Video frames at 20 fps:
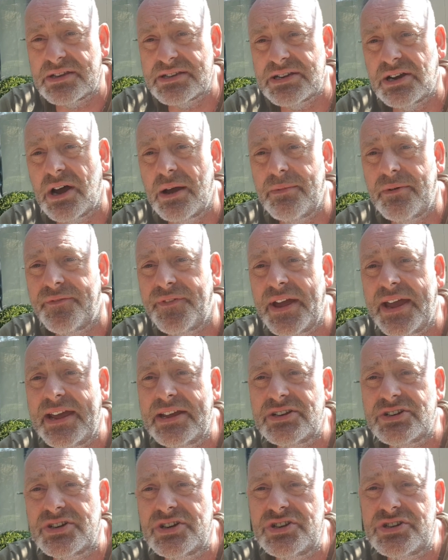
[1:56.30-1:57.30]
type of van
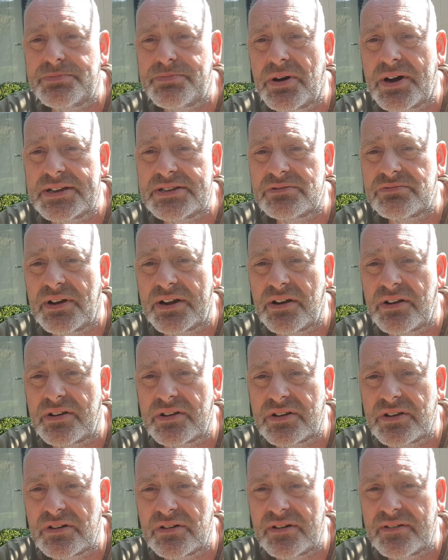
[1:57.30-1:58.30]
should you buy to run on the
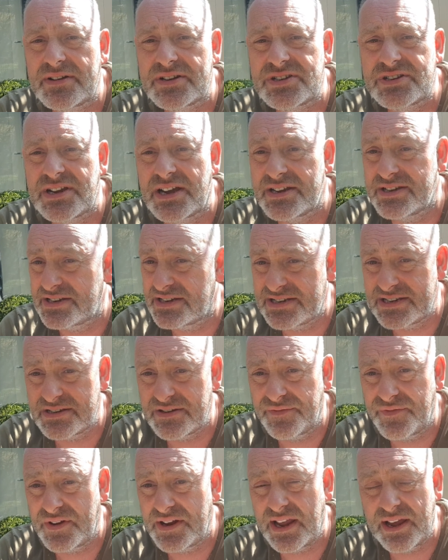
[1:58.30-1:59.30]
courier exchange? This is a
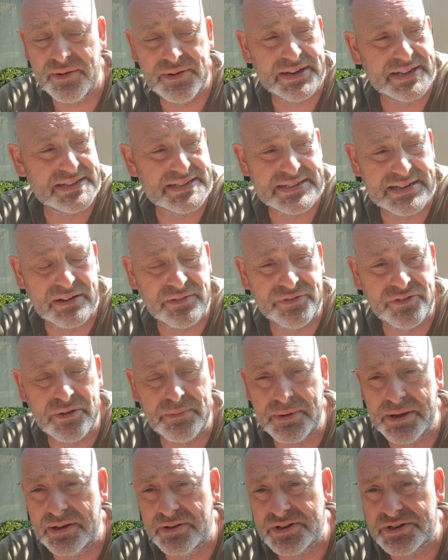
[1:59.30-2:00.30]
video in itself, to
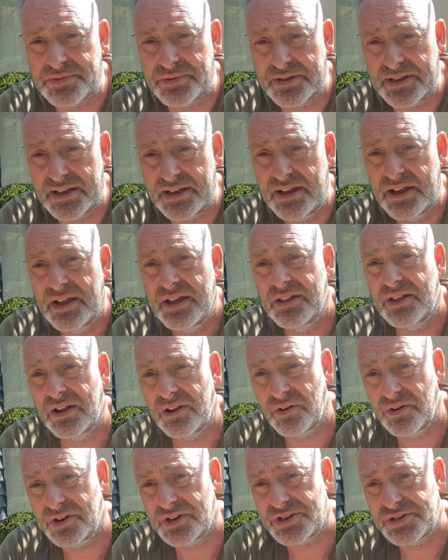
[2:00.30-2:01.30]
be honest with you. The
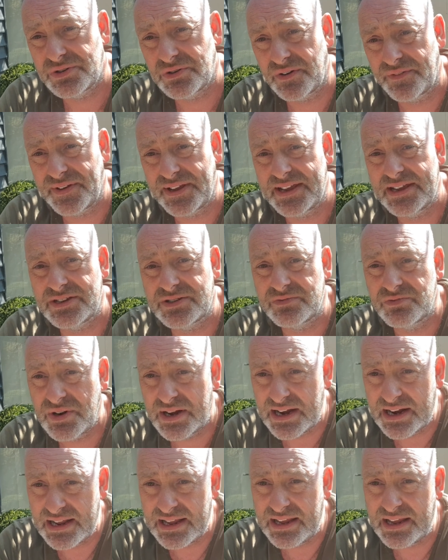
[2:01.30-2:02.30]
long and the short of it is,
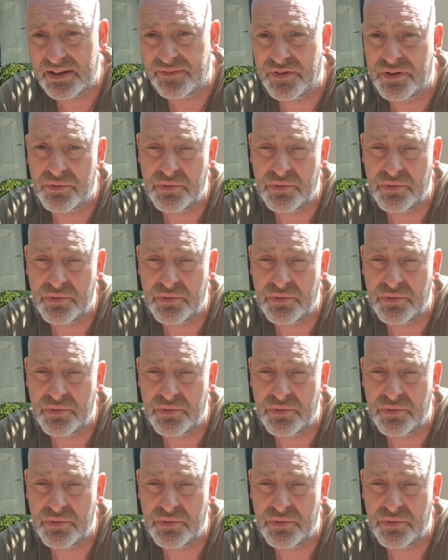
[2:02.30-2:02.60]
really, if you